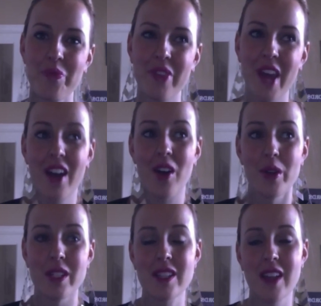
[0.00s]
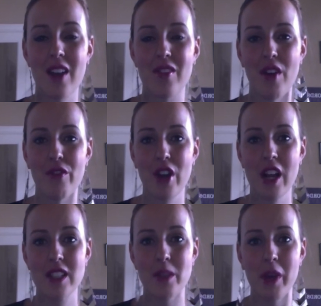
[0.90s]
that always is kind of
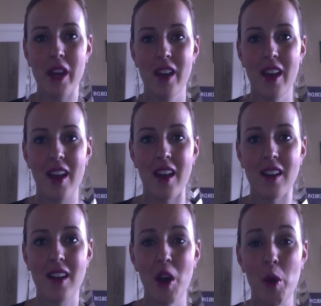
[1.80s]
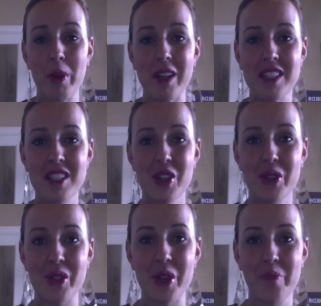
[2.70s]
comforting to me, and I hope it is to
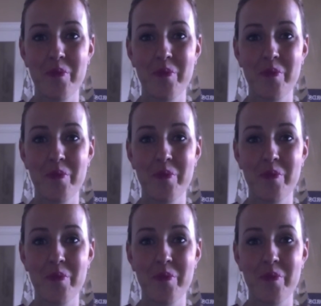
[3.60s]
you too.